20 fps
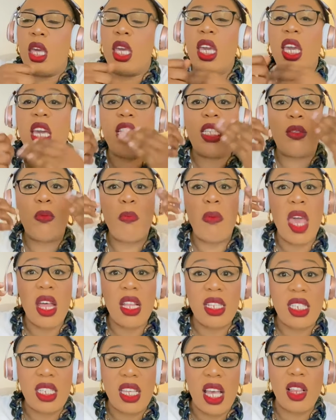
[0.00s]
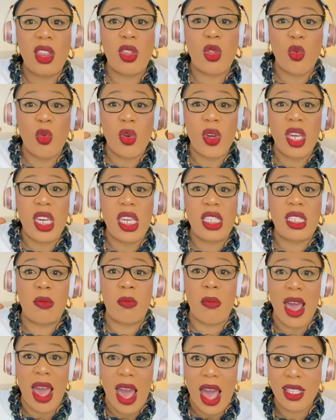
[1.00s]
It melted through his
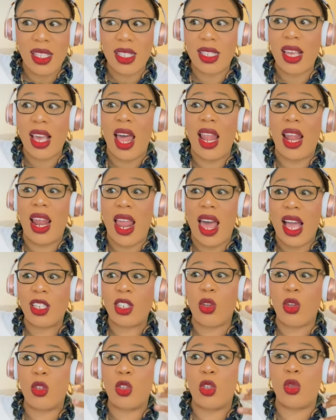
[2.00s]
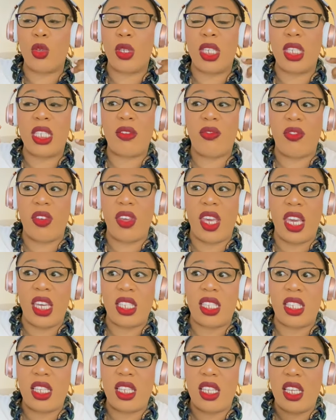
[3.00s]
mask and latched onto his
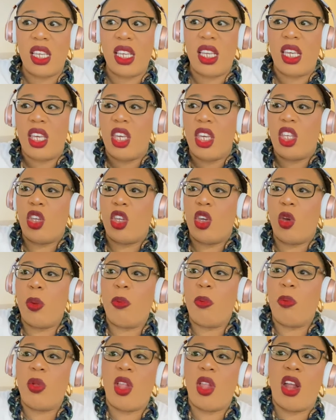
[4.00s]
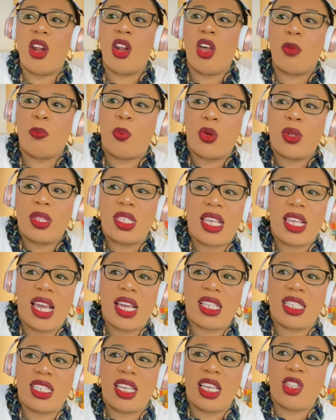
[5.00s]
face. You people are not
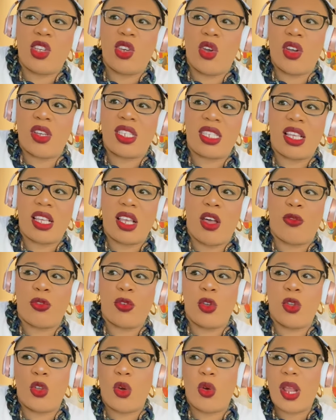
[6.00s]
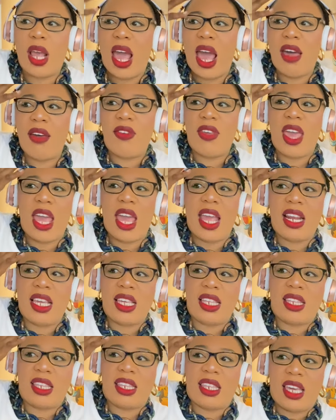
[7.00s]
protecting yourself. You don't have
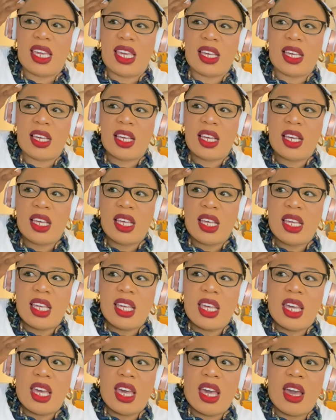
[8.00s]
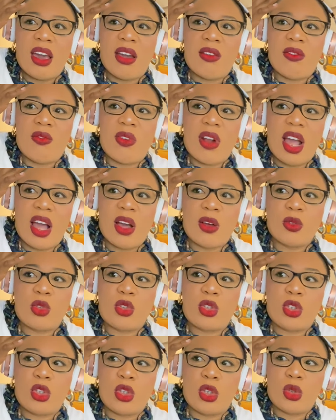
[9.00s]
anything
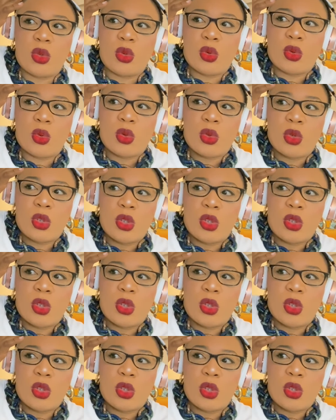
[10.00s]
around you